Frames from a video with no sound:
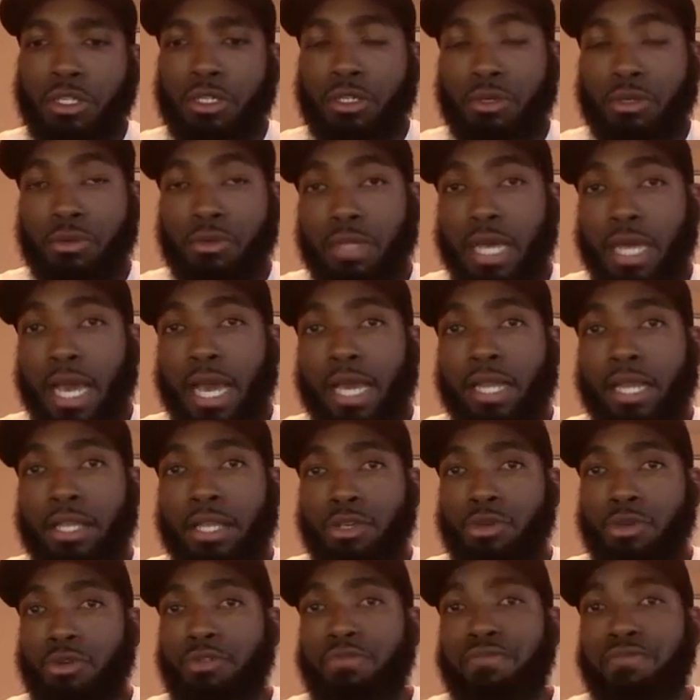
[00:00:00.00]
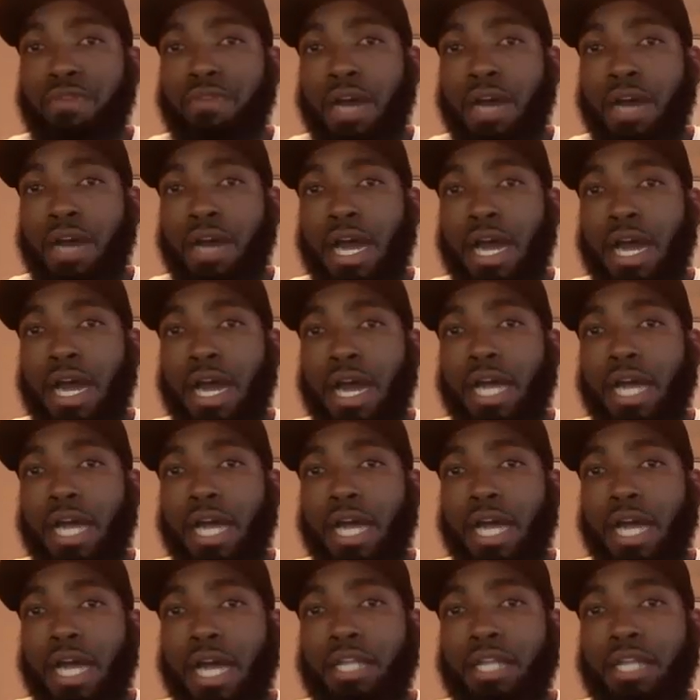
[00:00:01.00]
to do that, you'll find
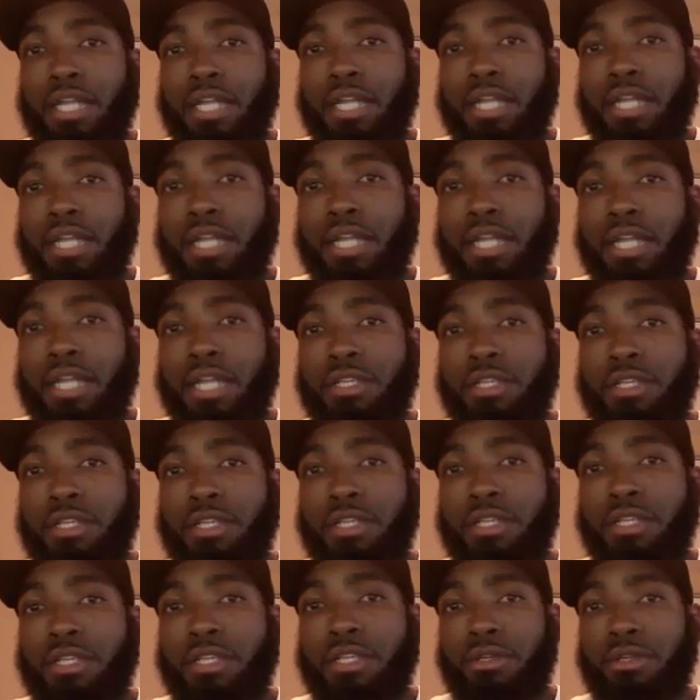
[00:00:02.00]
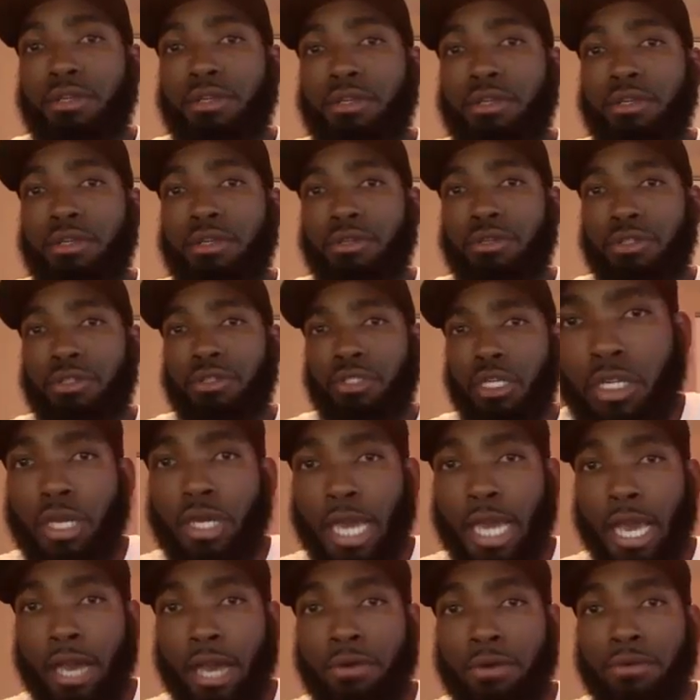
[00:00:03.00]
yourself um, really growing your
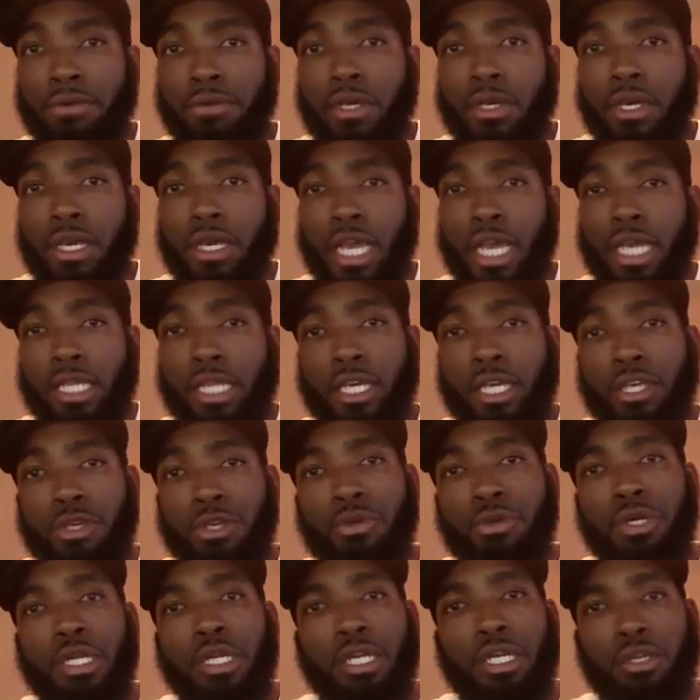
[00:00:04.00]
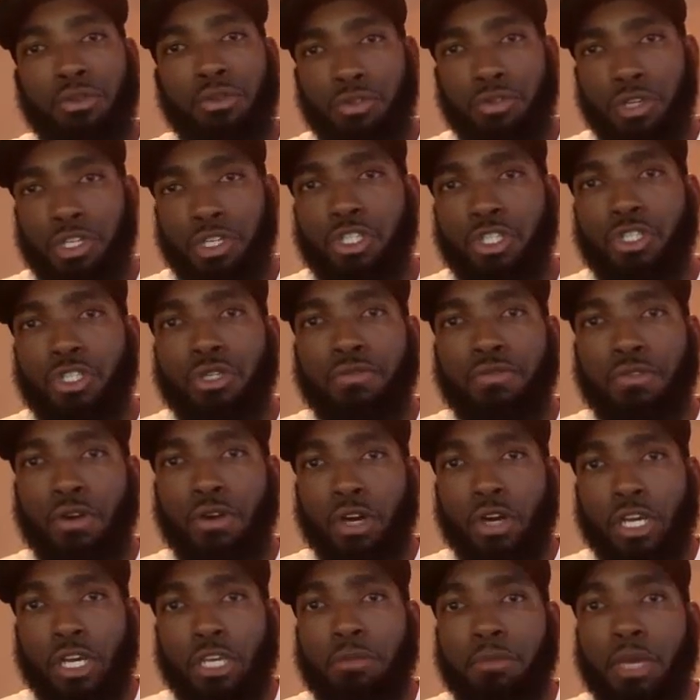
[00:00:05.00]
account, and then you can increase your
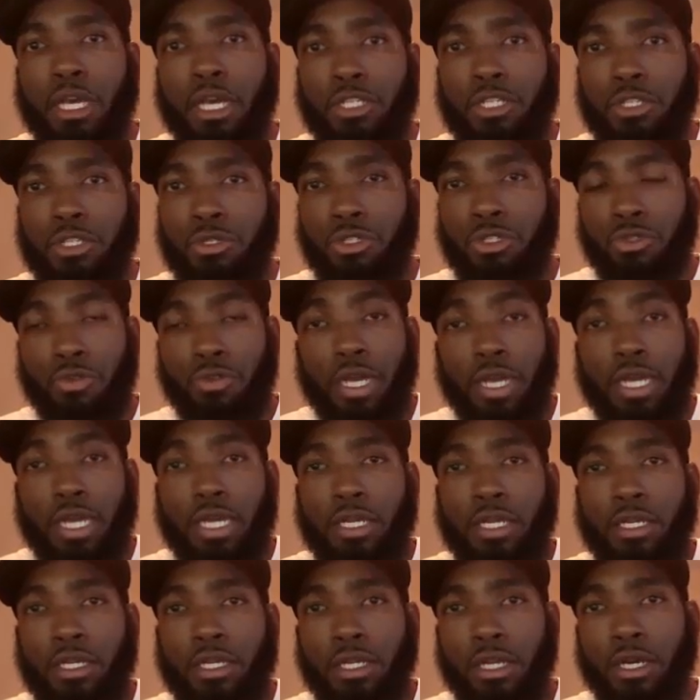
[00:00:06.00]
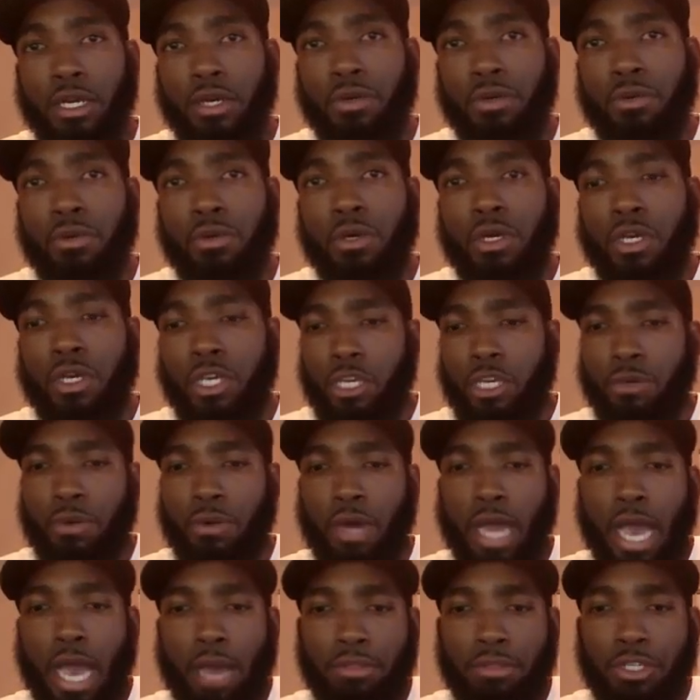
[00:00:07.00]
volume as you trade. You know you
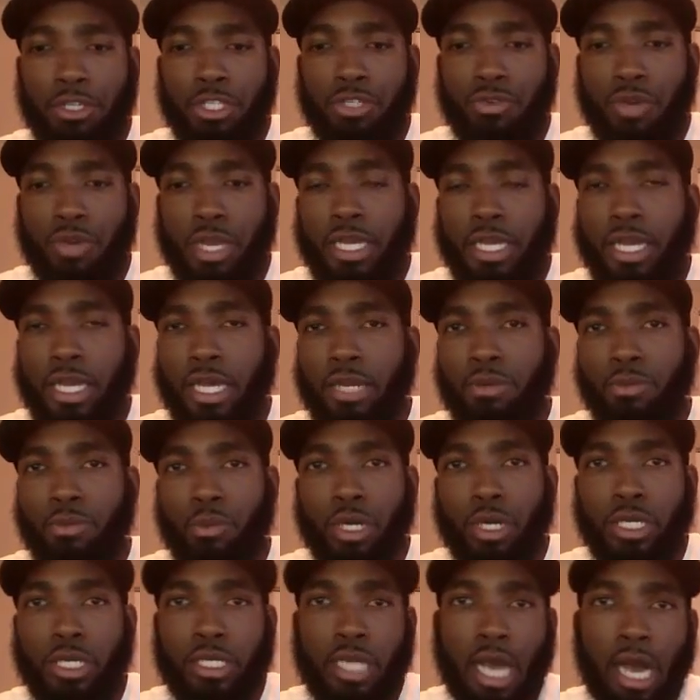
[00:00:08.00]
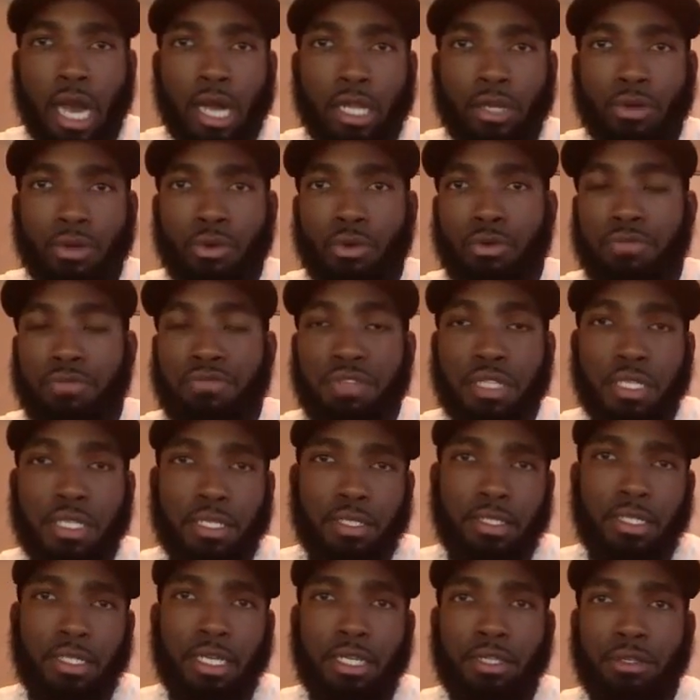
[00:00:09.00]
won't have to trade at one dollar or fifty
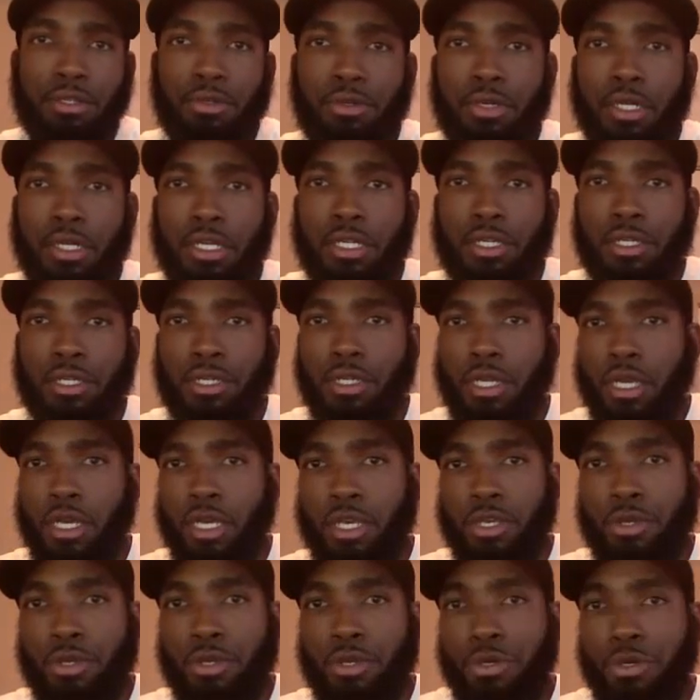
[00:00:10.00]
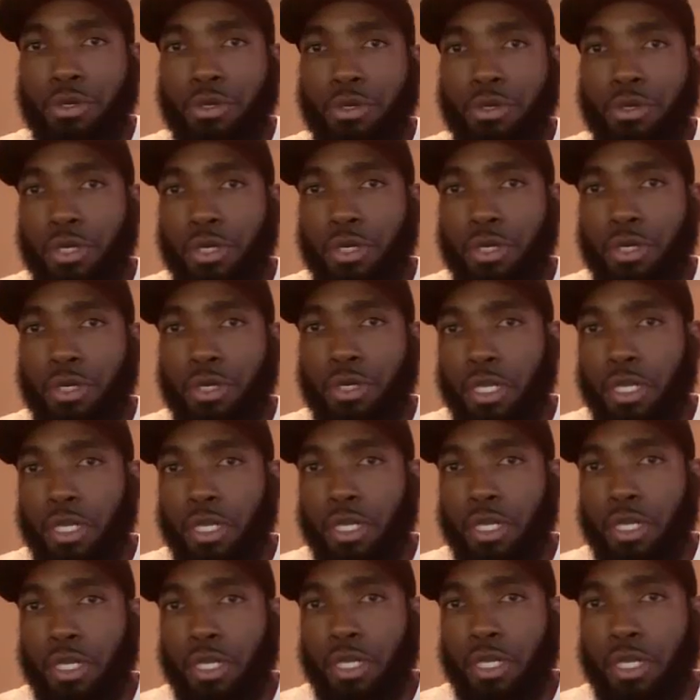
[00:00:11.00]
cent. You can you can increase it
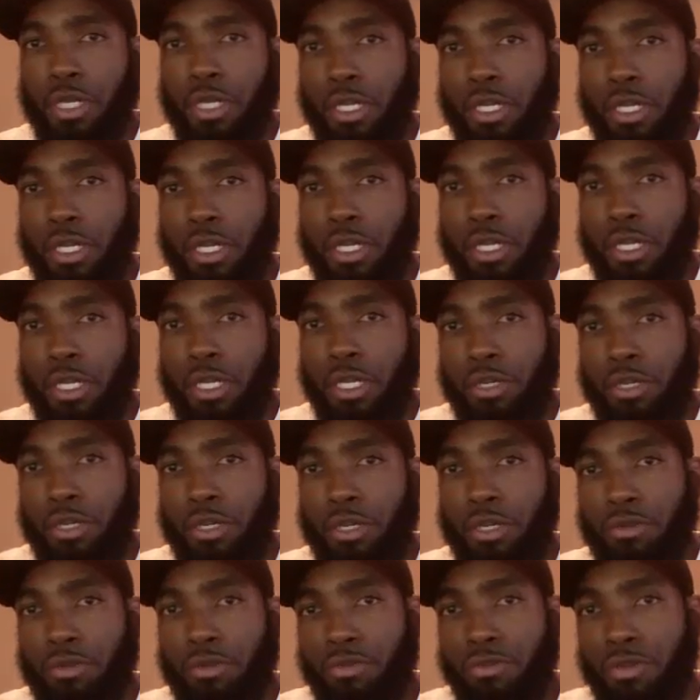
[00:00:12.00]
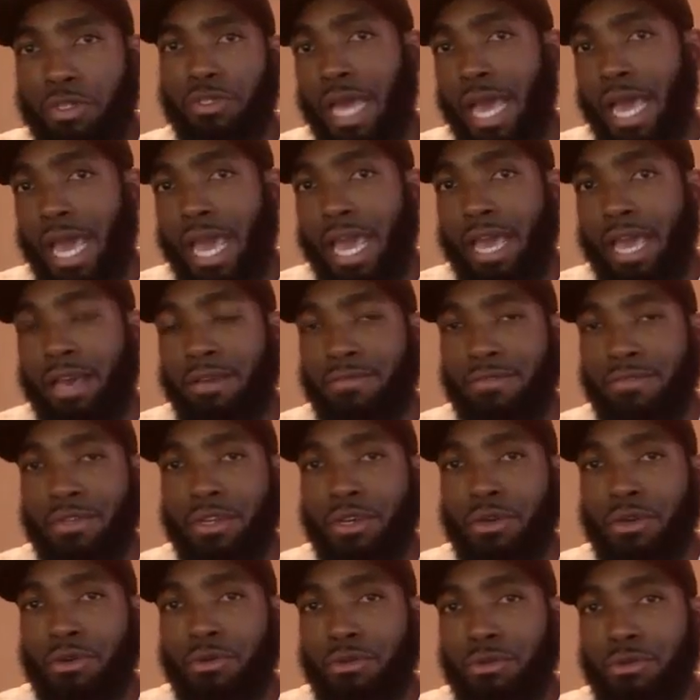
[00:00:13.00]
to a standard, standard and a half. You
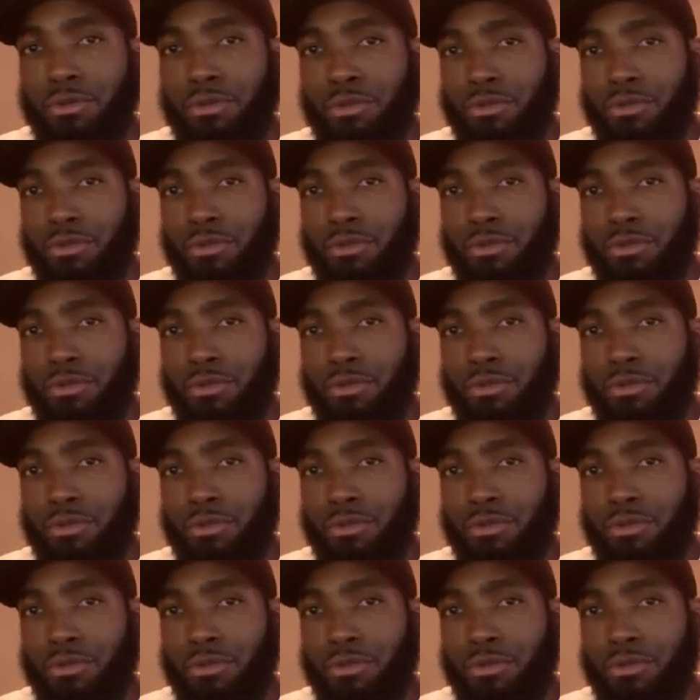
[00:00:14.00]
know,